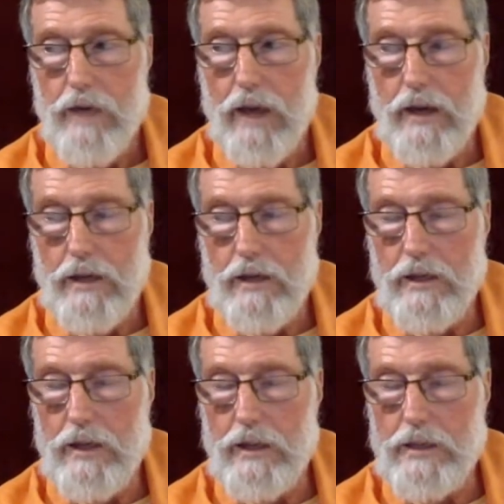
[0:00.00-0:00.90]
anything
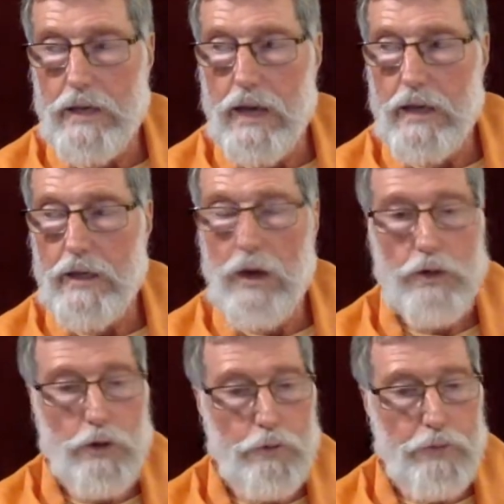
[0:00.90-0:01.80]
that is landing
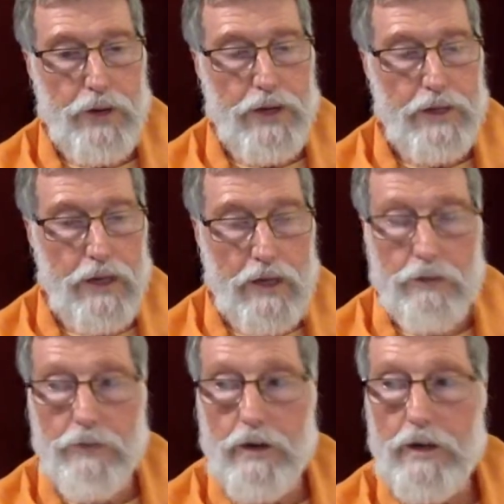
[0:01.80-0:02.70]
on your plate in
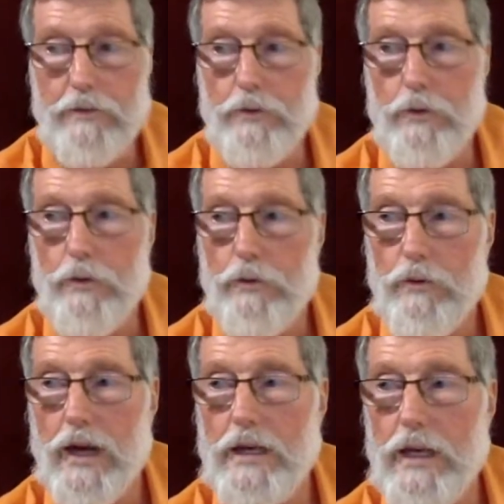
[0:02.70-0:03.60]
front of you,
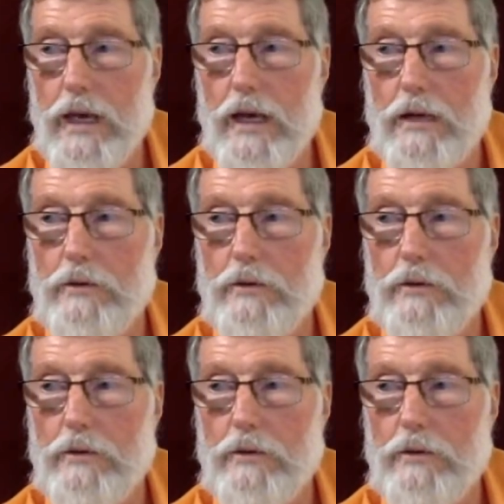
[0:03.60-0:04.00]
right here,